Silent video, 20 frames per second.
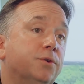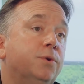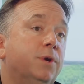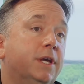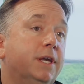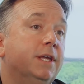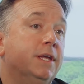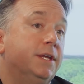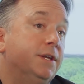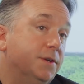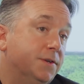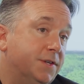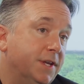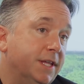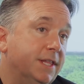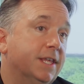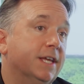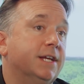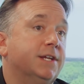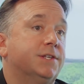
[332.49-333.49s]
Mm -hmm. You see
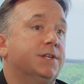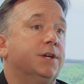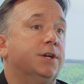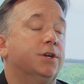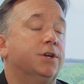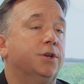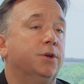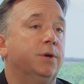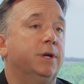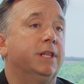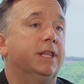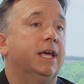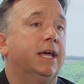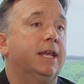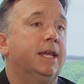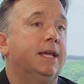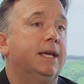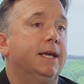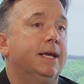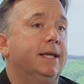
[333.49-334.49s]
things that you're doing that,
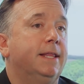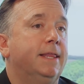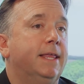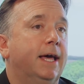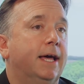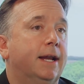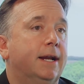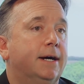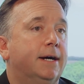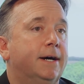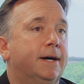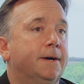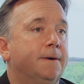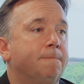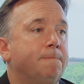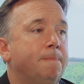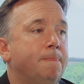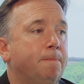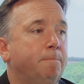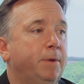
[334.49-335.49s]
that
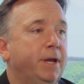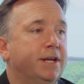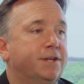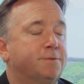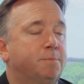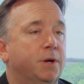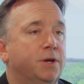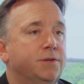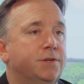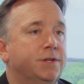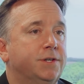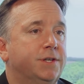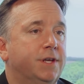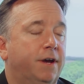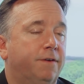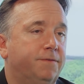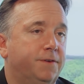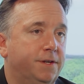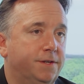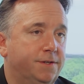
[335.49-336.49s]
um, may expose
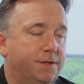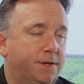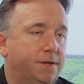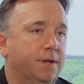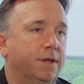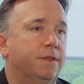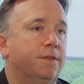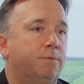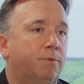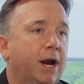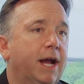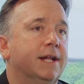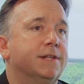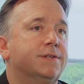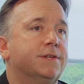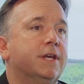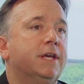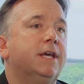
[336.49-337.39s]
yourself to, to threats.